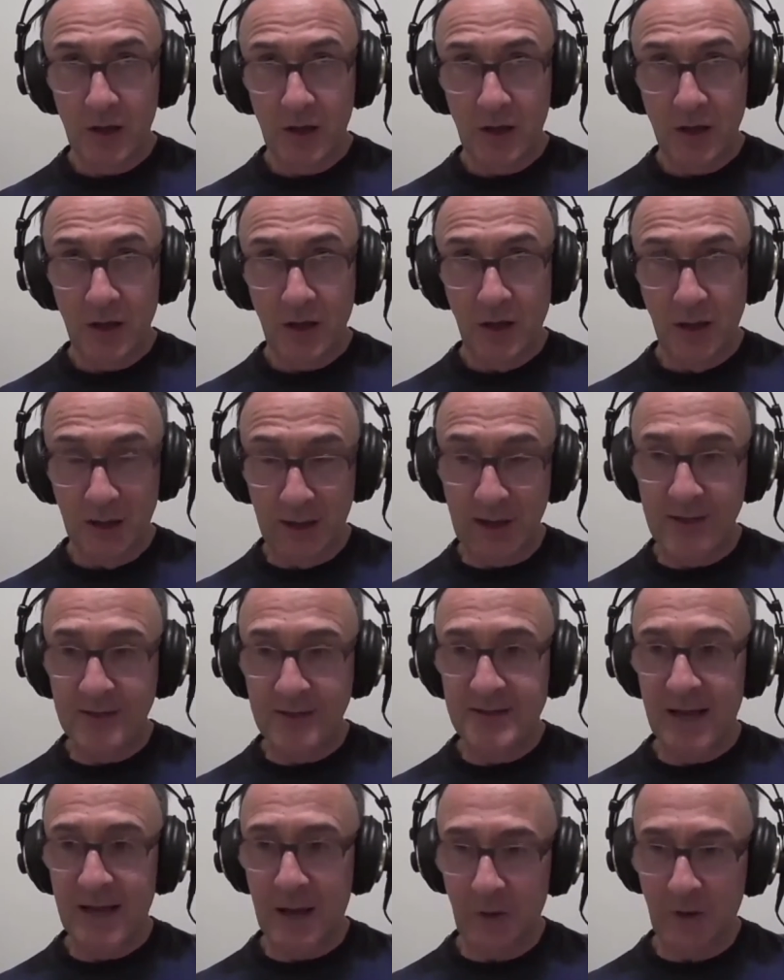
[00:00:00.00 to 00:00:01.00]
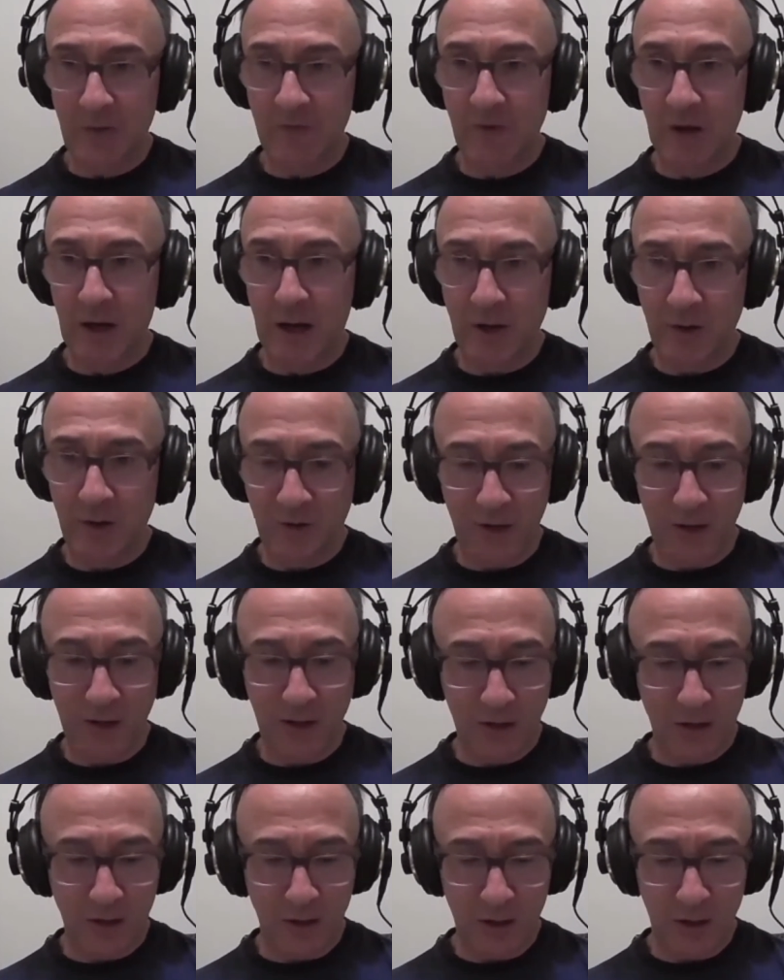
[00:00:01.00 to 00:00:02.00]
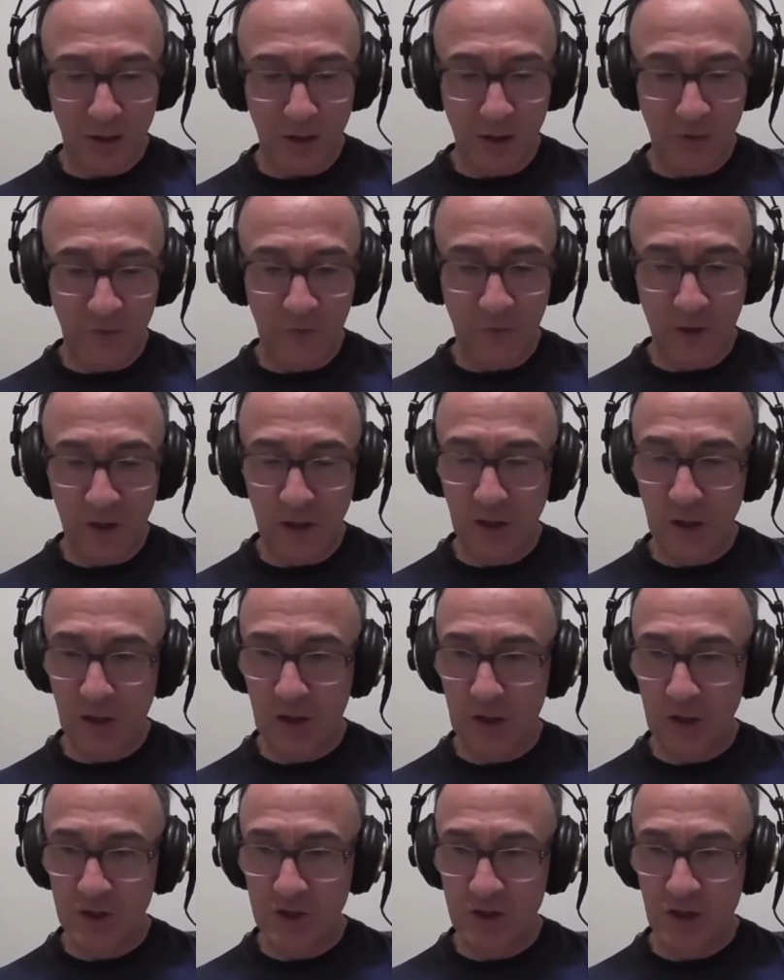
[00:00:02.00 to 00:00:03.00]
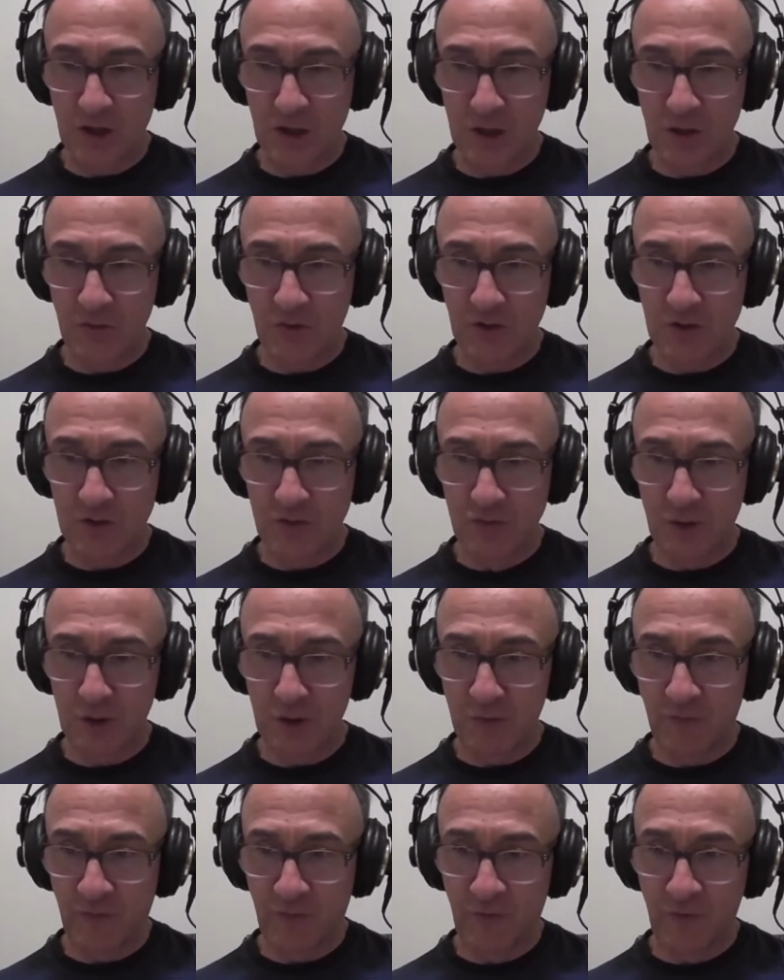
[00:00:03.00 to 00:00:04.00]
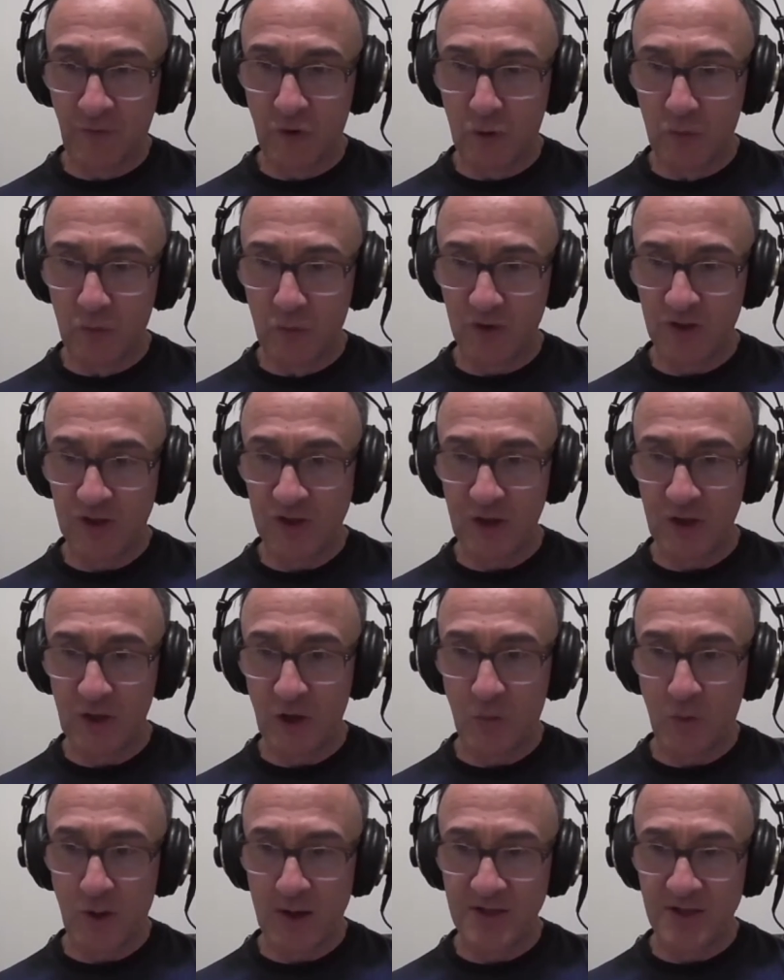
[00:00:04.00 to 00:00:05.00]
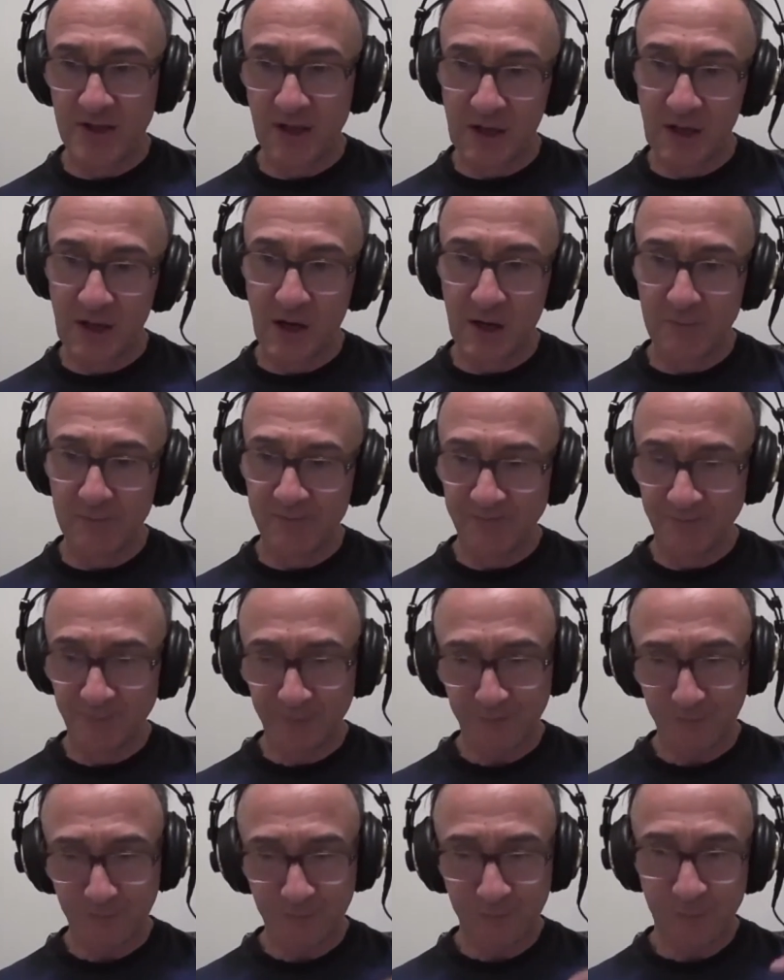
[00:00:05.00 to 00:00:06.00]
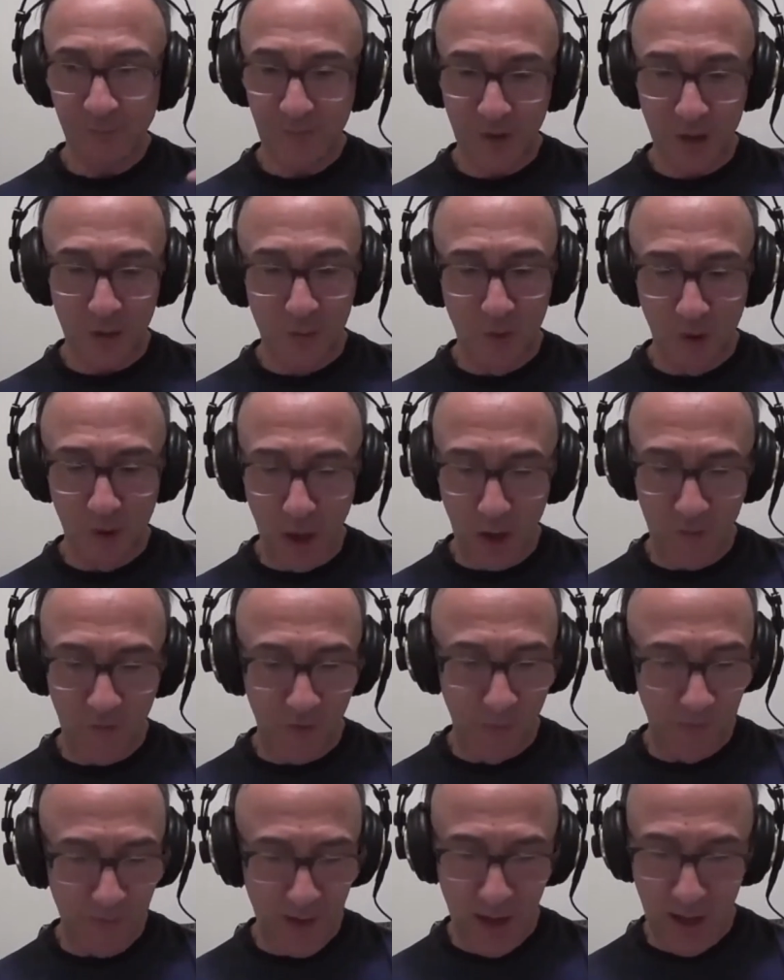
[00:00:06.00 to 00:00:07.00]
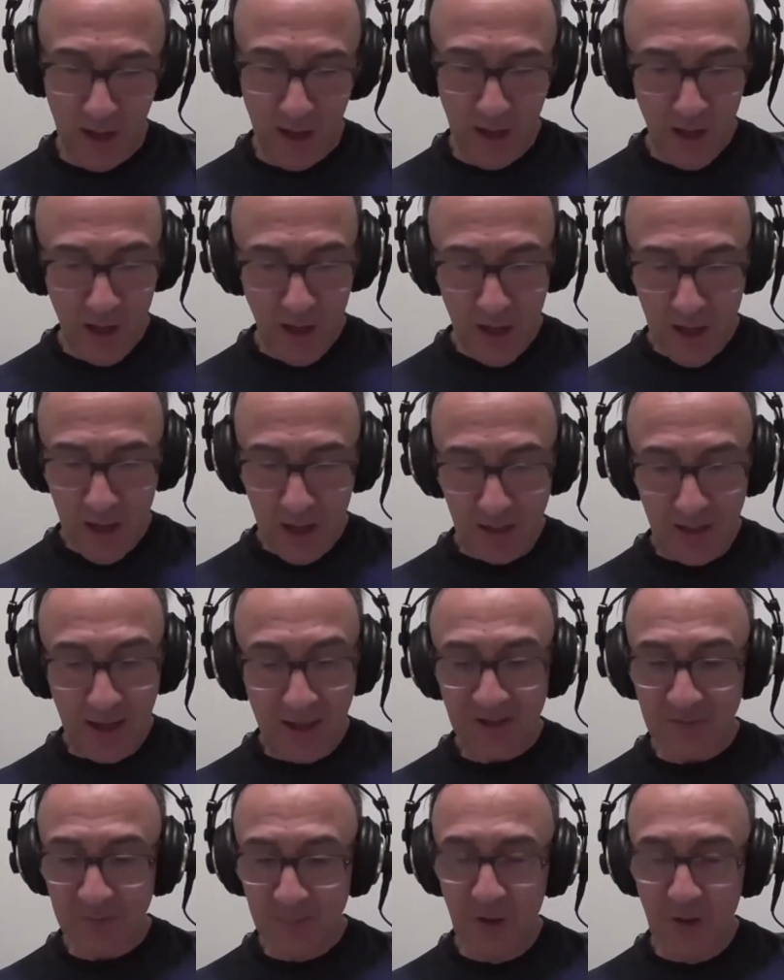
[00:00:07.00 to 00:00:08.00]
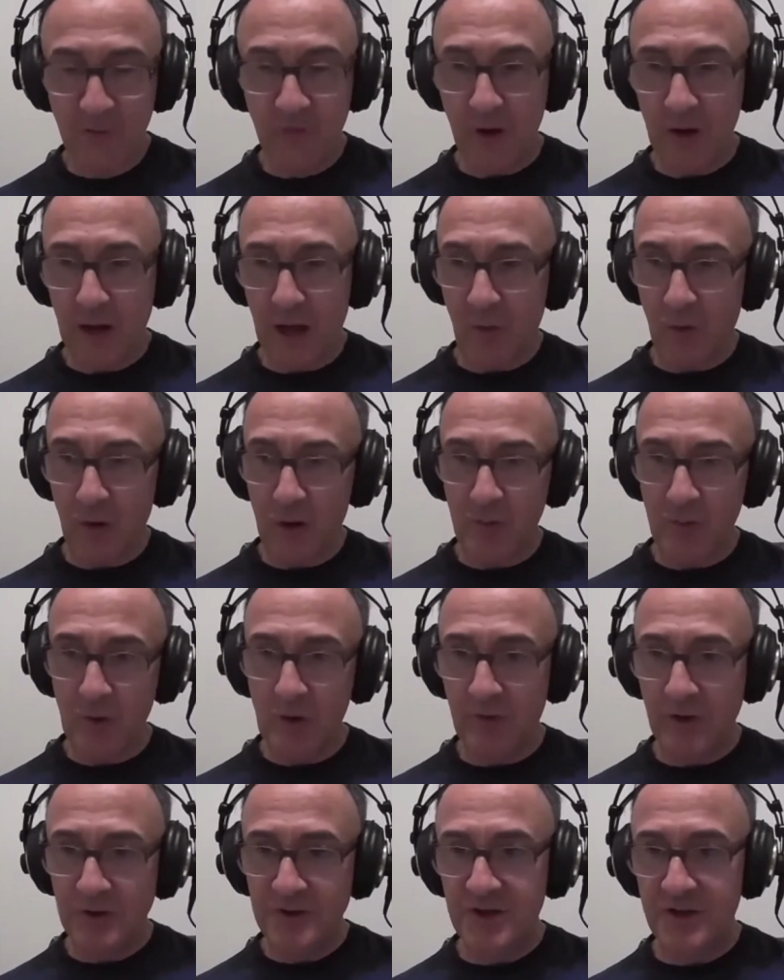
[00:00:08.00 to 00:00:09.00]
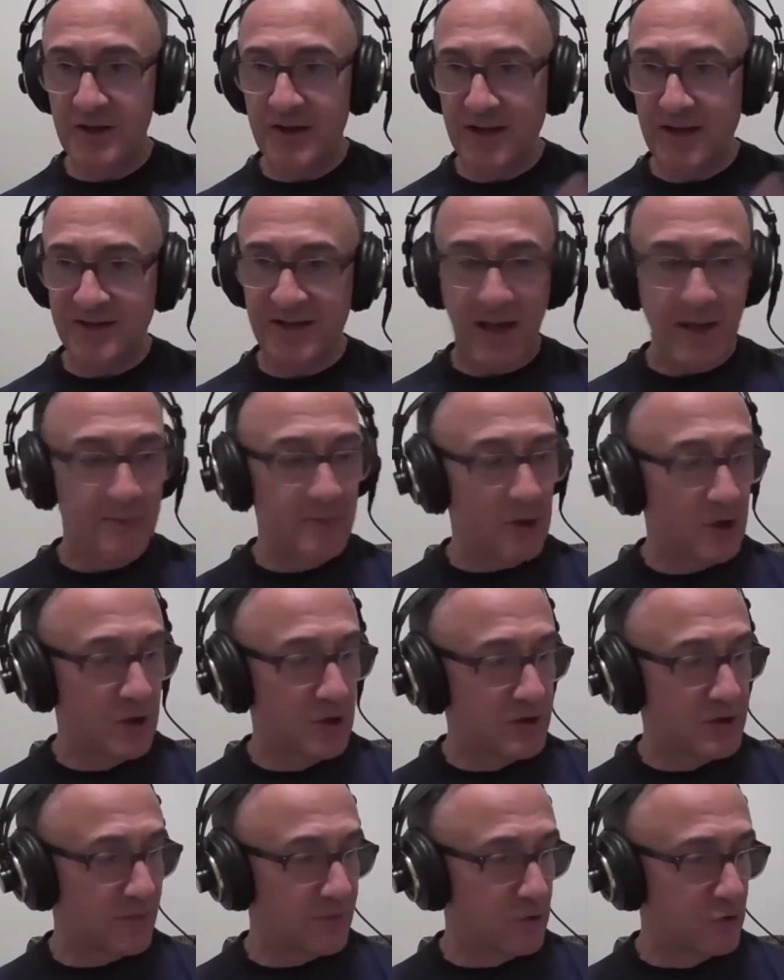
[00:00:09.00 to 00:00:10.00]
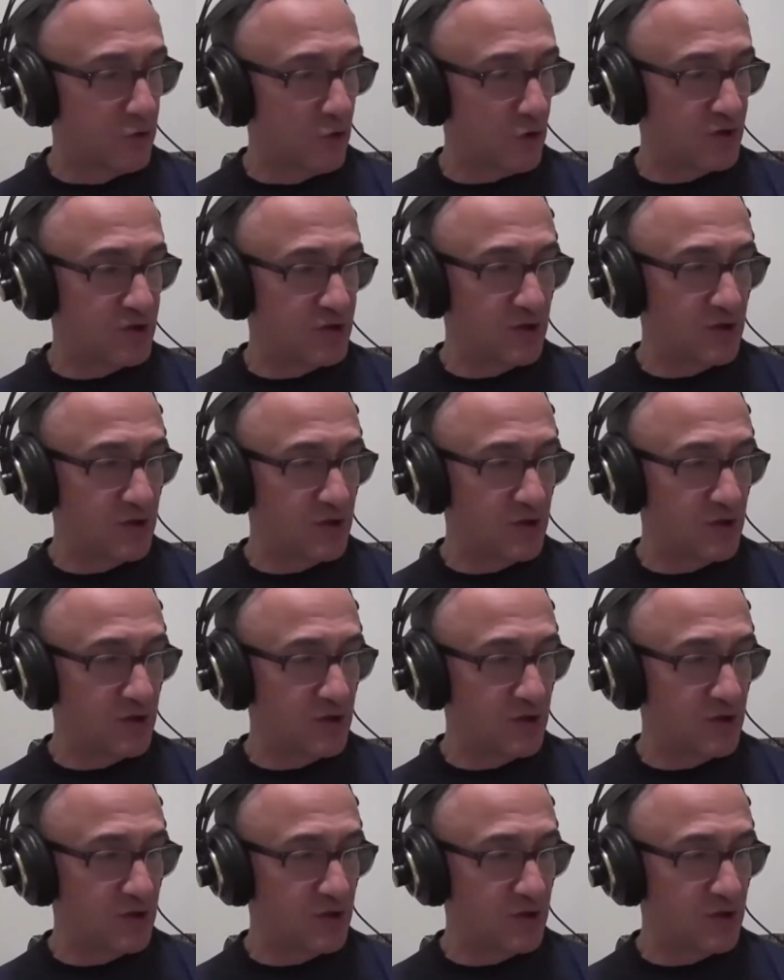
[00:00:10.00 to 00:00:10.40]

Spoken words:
Leeds, however, I think if we can continue this run of form, we'll see on Wednesday night, and we'll go from there. Let's move on. I want to move on to the next game because, of course,